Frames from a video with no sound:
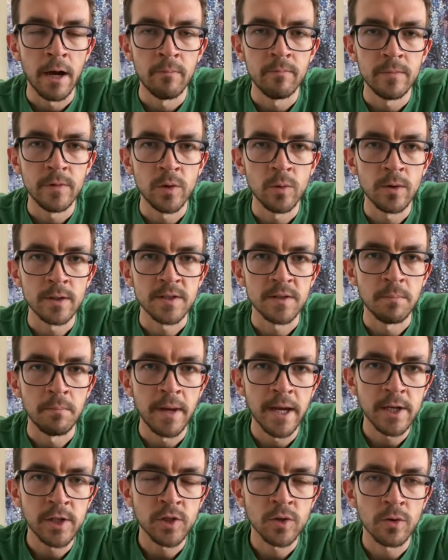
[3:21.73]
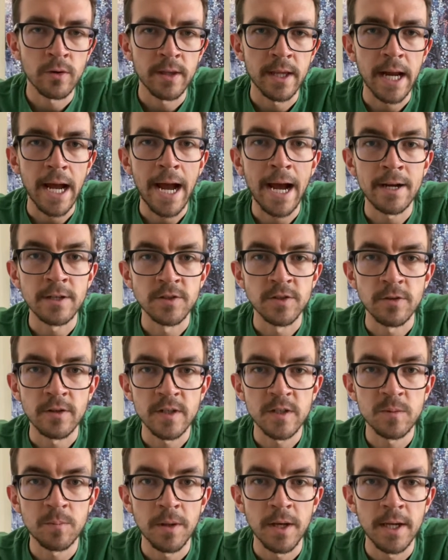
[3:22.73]
You want to make sure that as you're
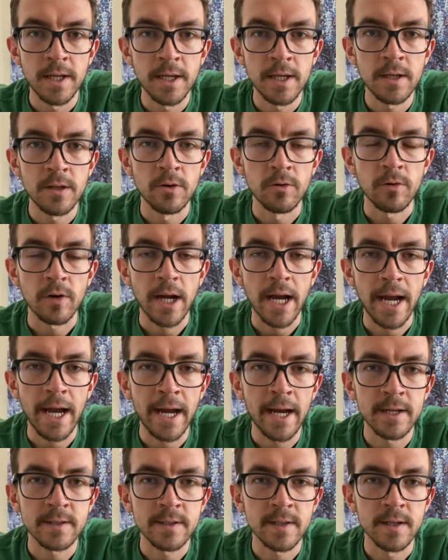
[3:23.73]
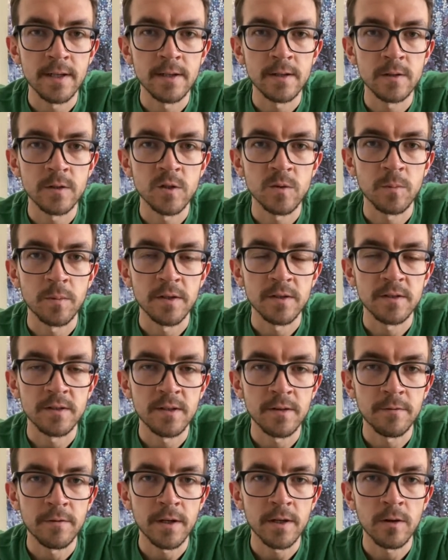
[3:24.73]
explaining, you are asking
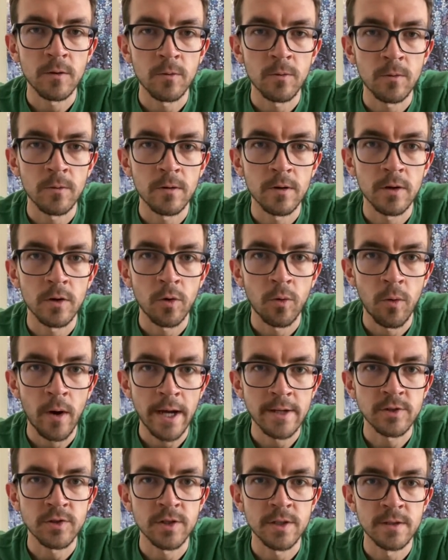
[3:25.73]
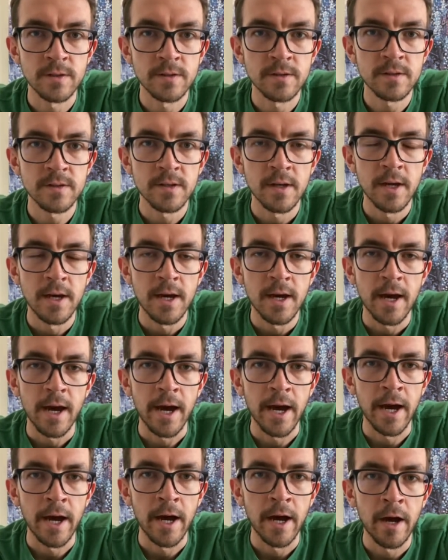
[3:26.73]
specific questions
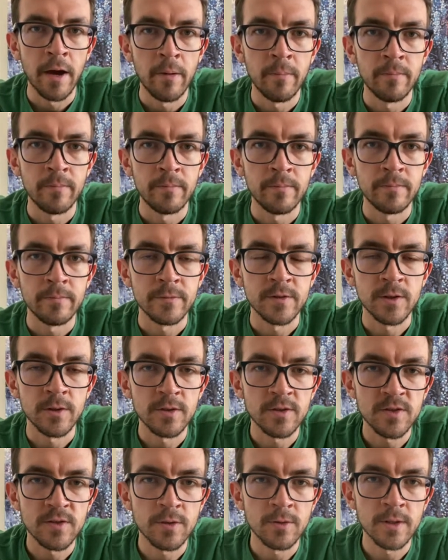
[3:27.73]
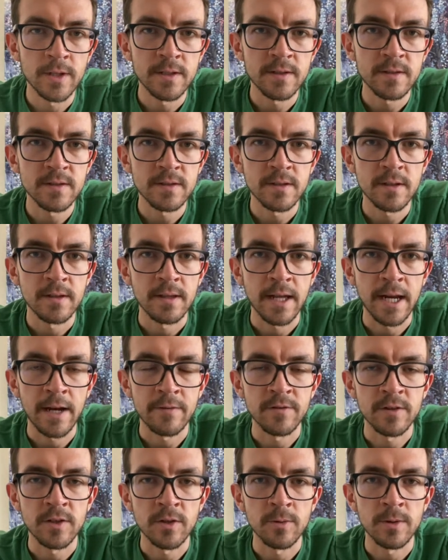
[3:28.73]
to the students that have
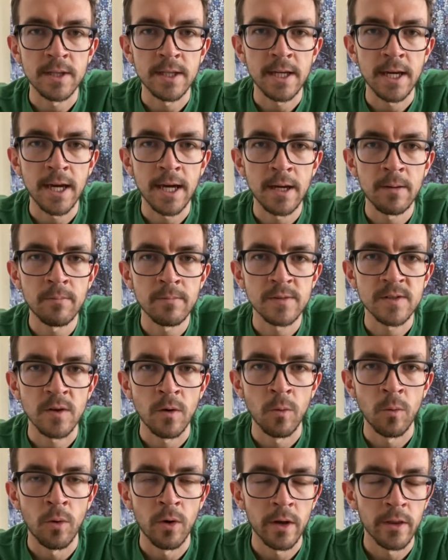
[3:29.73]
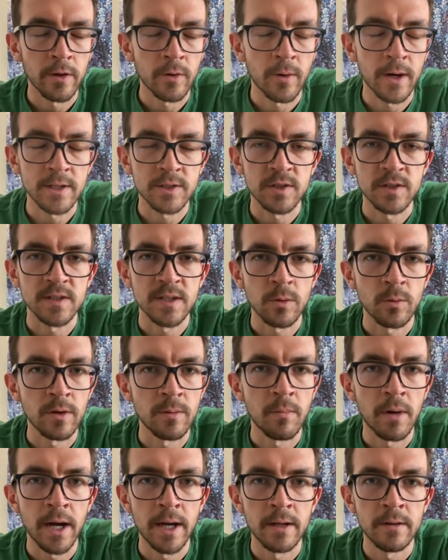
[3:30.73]
to do with the game. So one of the questions that we
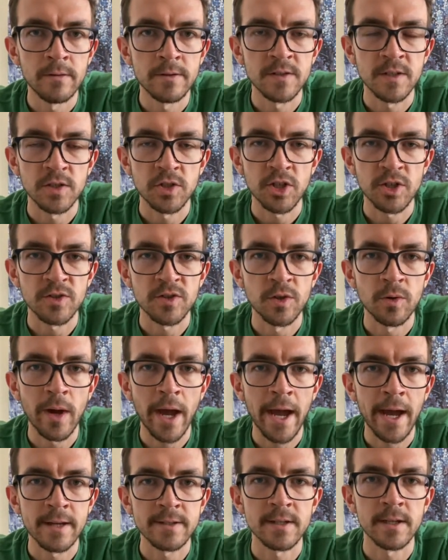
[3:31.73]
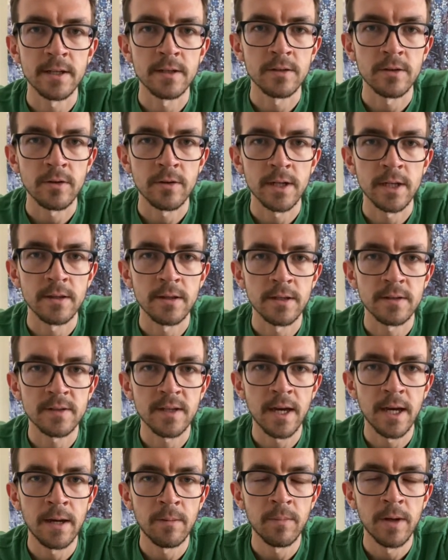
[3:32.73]
might suggest you asking during this
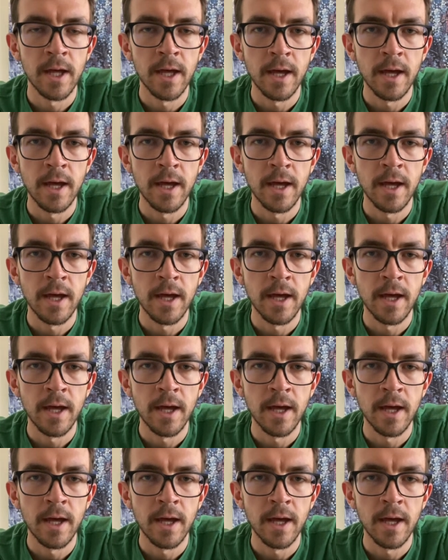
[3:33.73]
game